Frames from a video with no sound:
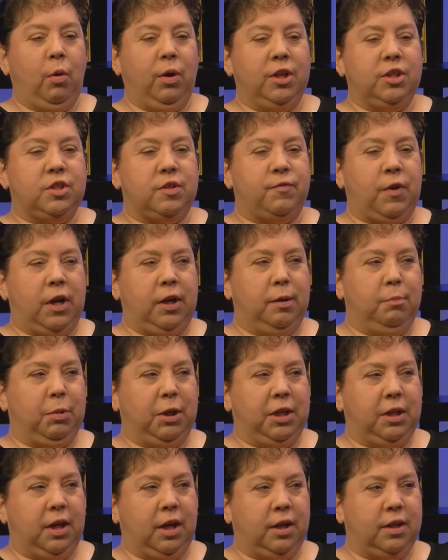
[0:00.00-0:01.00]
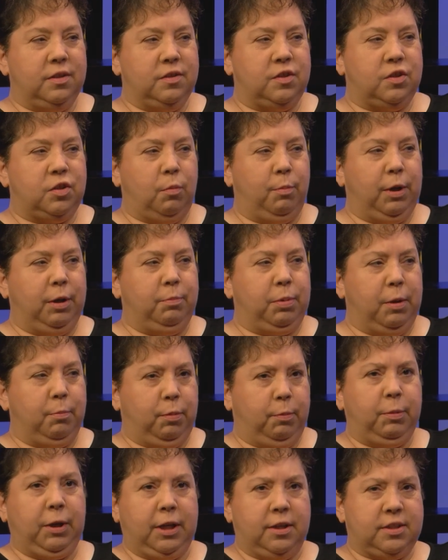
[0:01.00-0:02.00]
and it's funny because so many
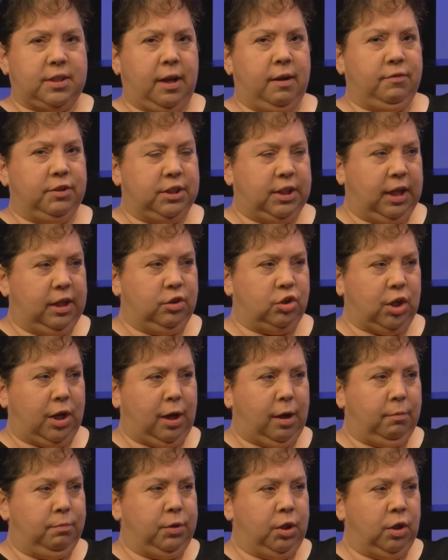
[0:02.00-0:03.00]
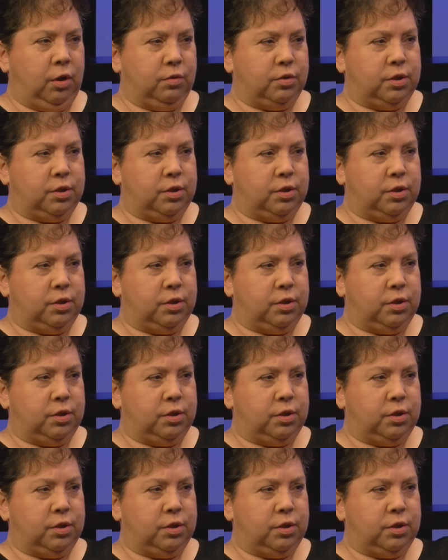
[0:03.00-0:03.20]
people, because I have a day job, you know,